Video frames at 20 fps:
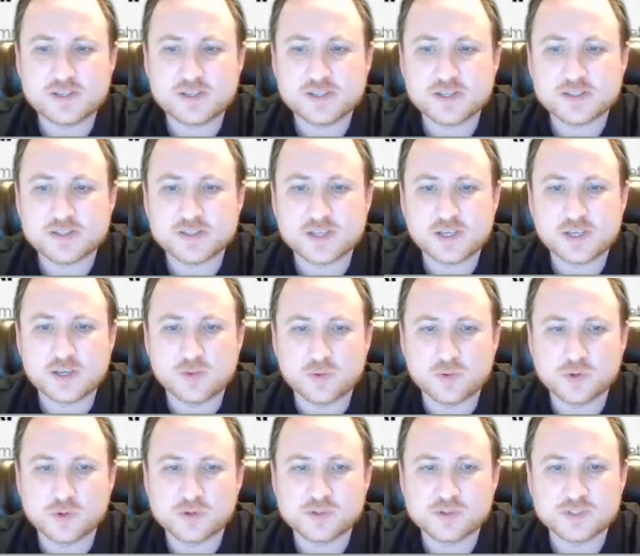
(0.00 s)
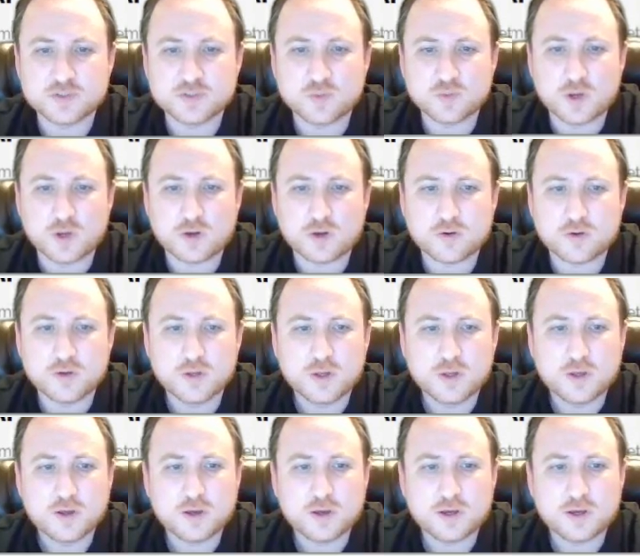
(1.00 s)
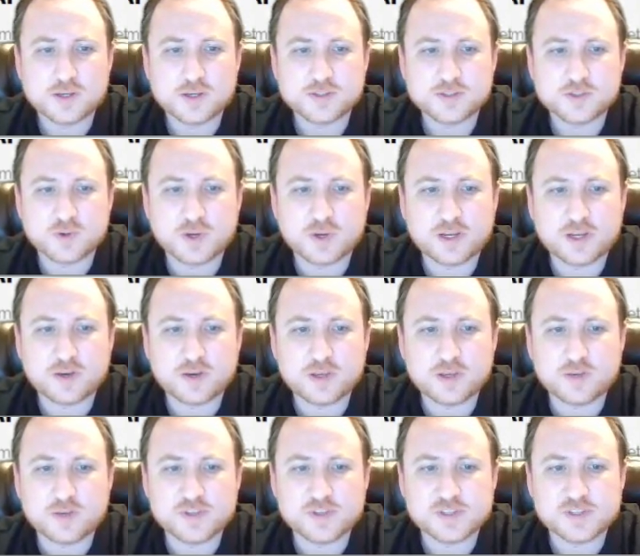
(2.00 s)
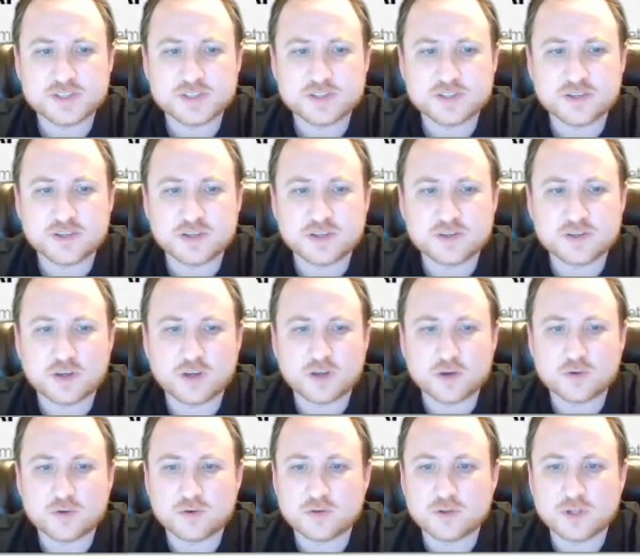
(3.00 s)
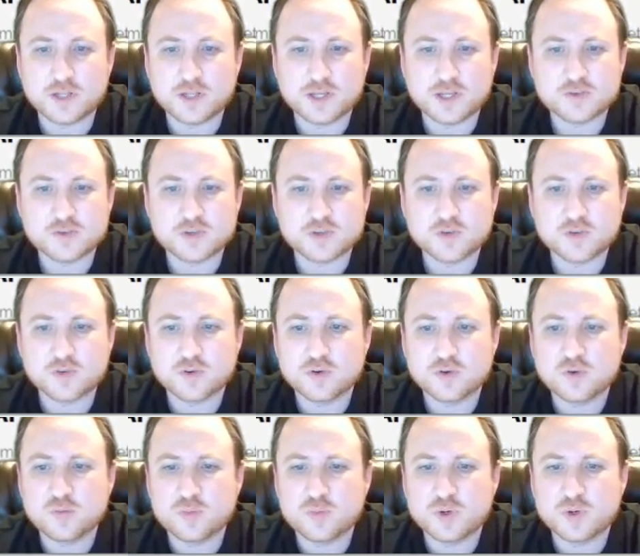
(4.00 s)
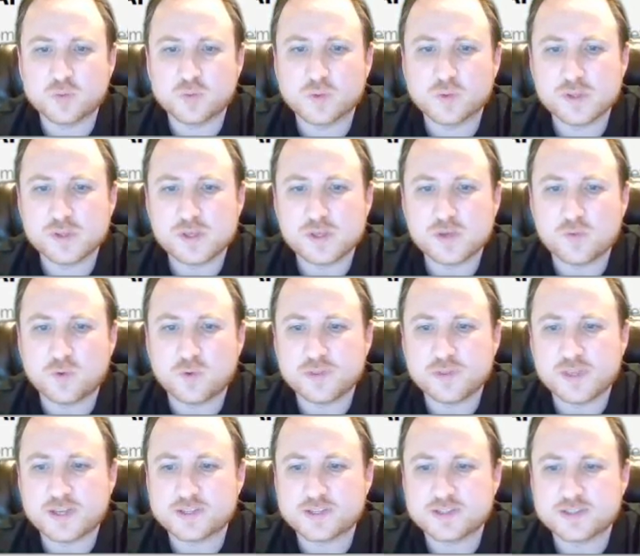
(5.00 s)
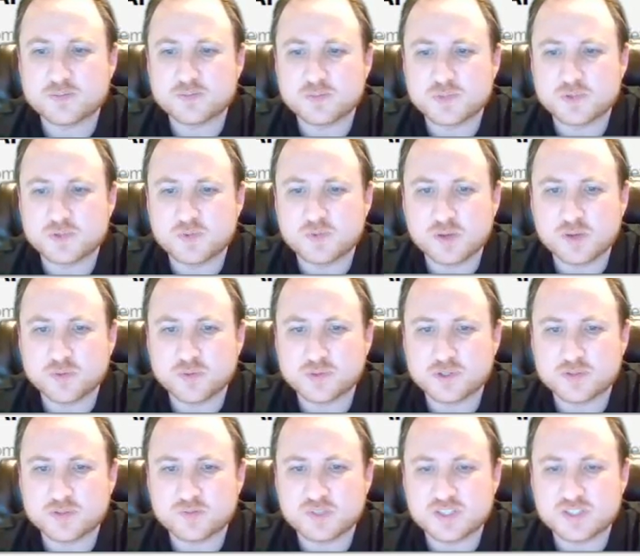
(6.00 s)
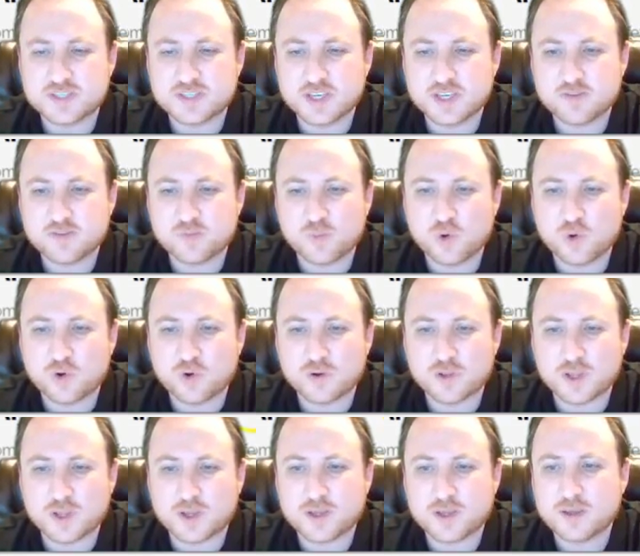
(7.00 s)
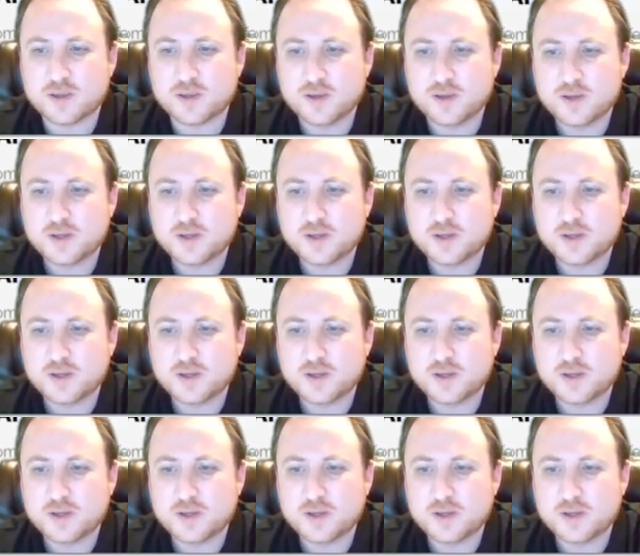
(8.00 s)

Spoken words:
these as keywords as well. So right now you have this as a Donald Electric Crew, but really you want that to be able to be saved more like